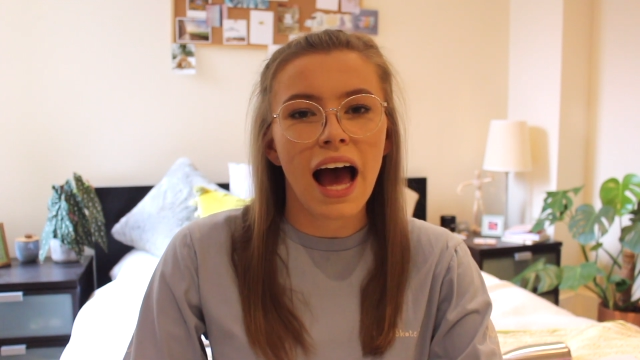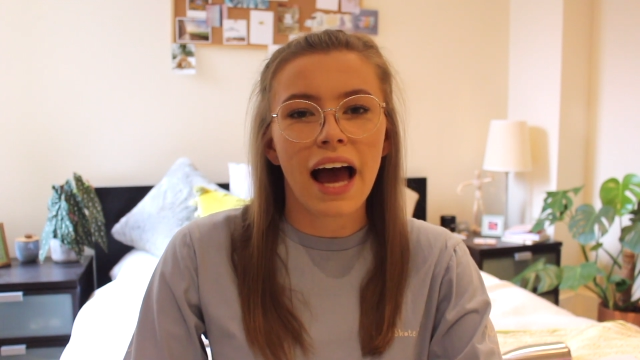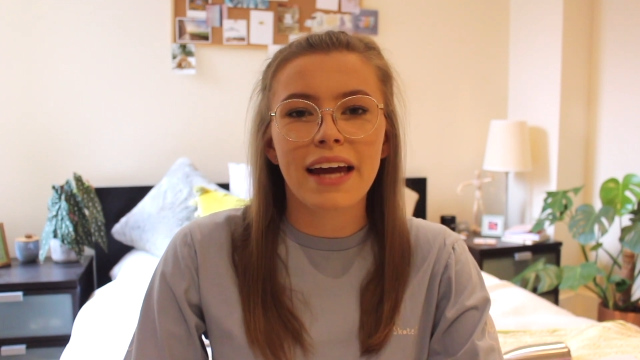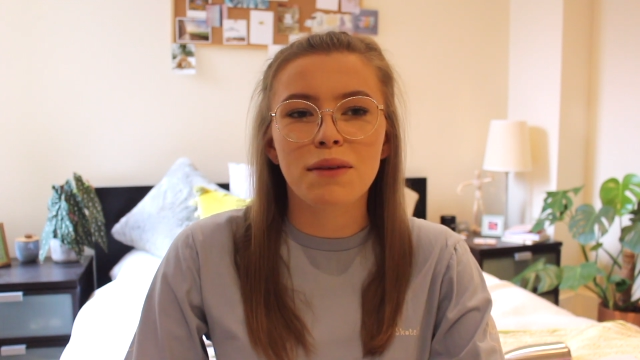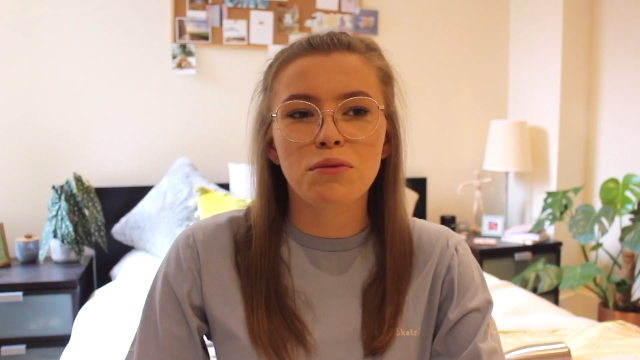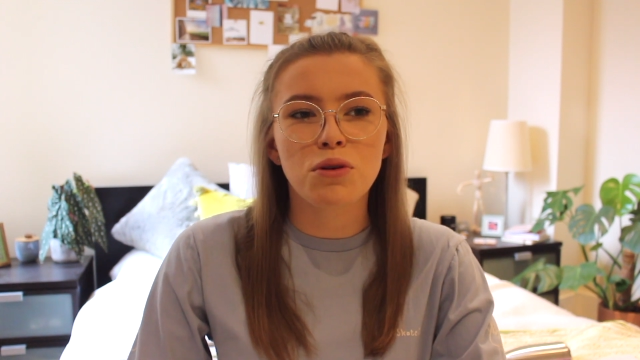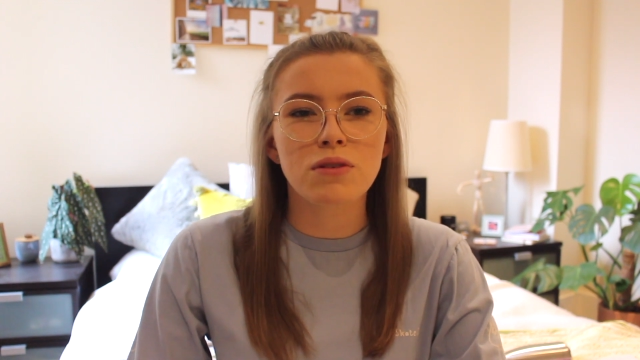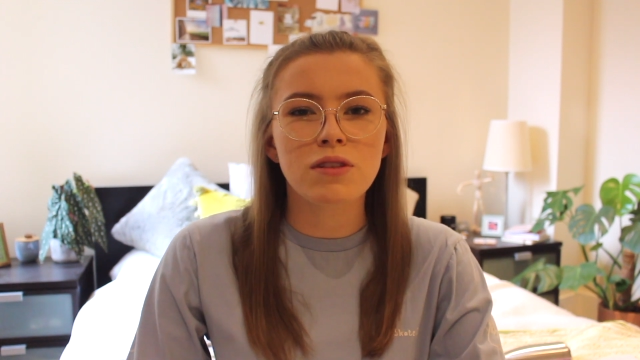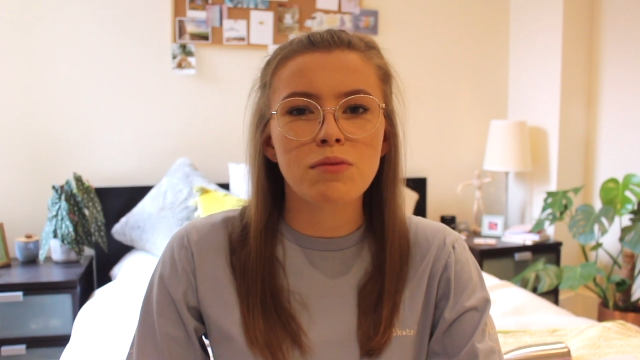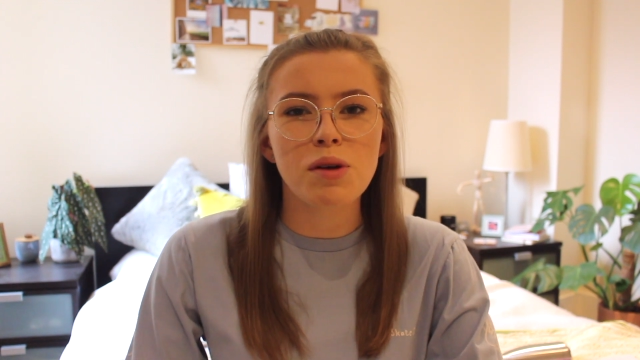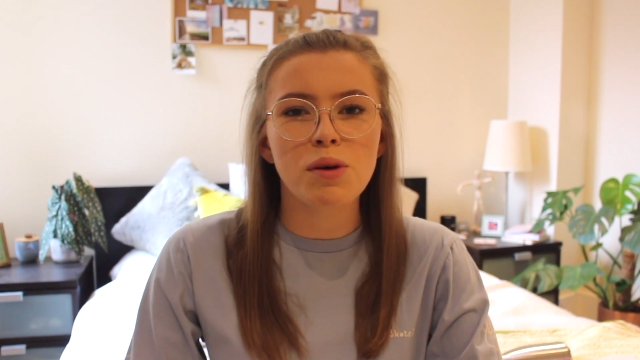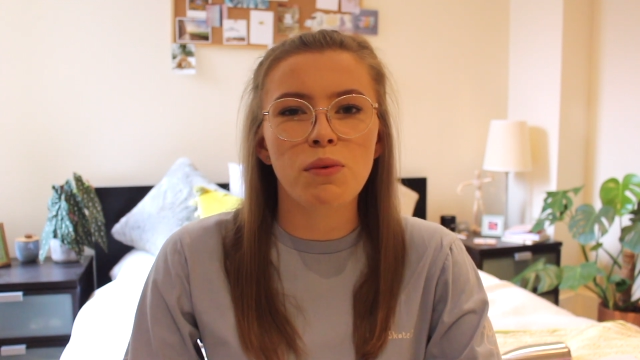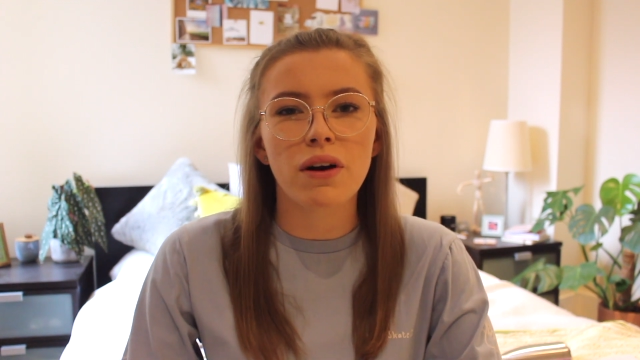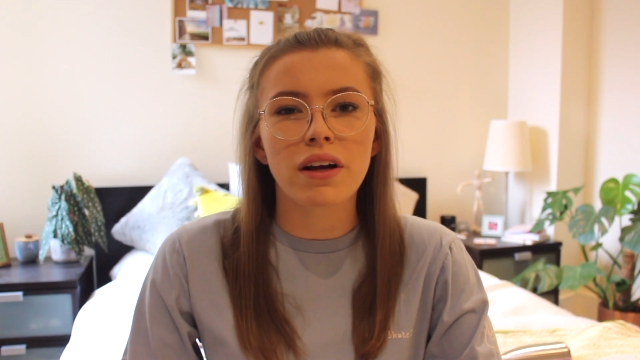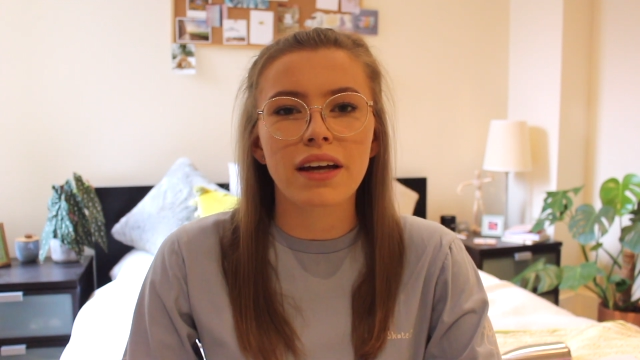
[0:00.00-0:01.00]
and I'm going to
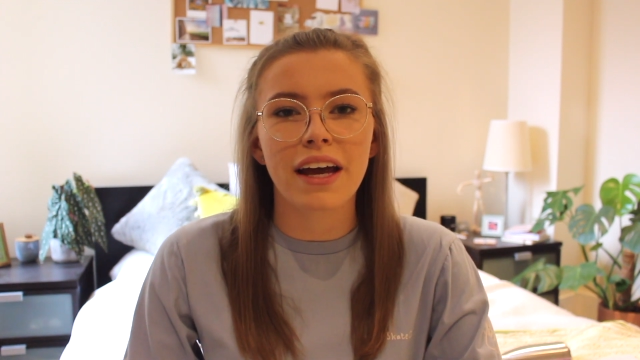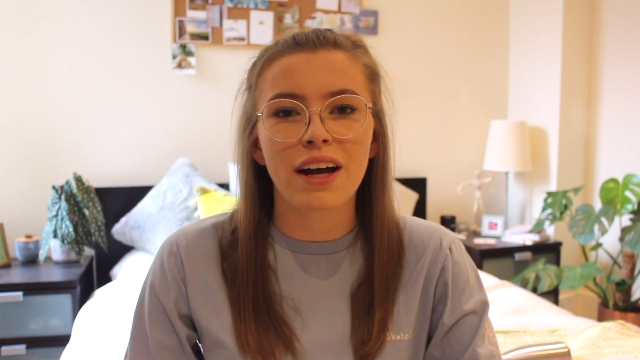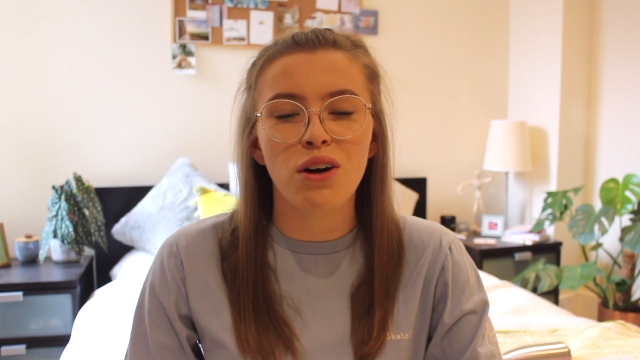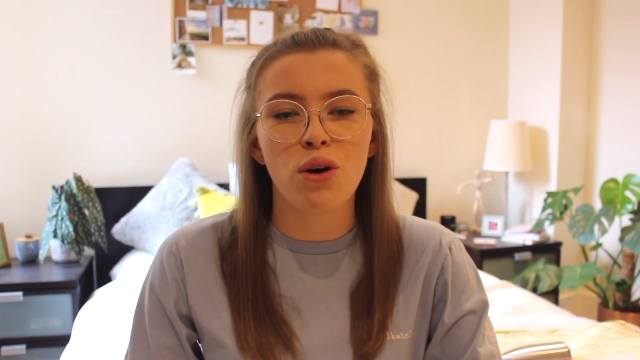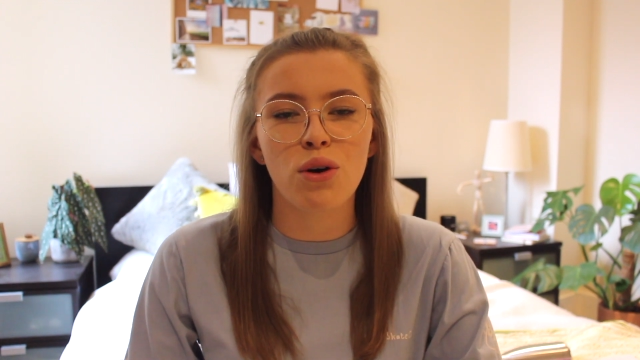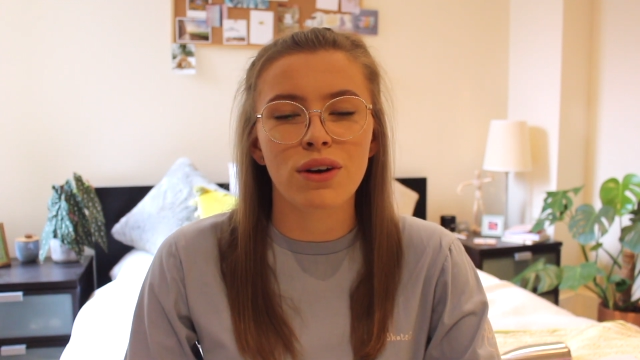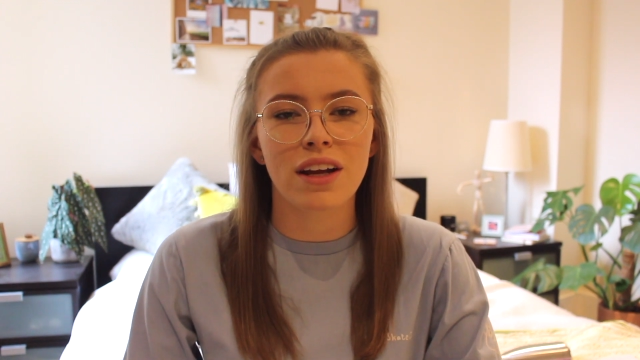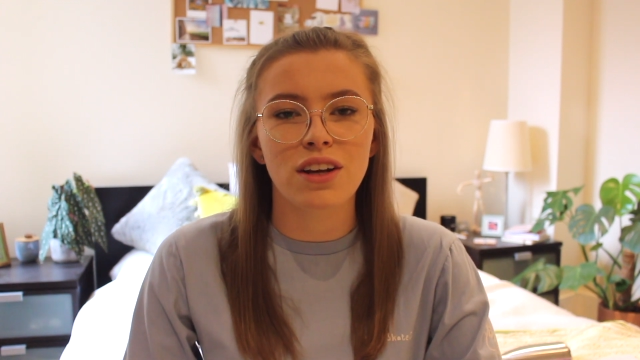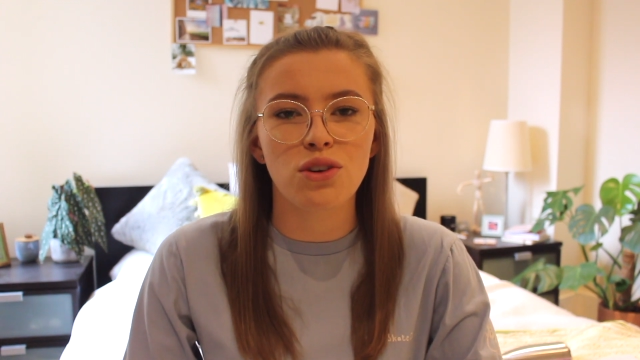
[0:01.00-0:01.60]
be working on a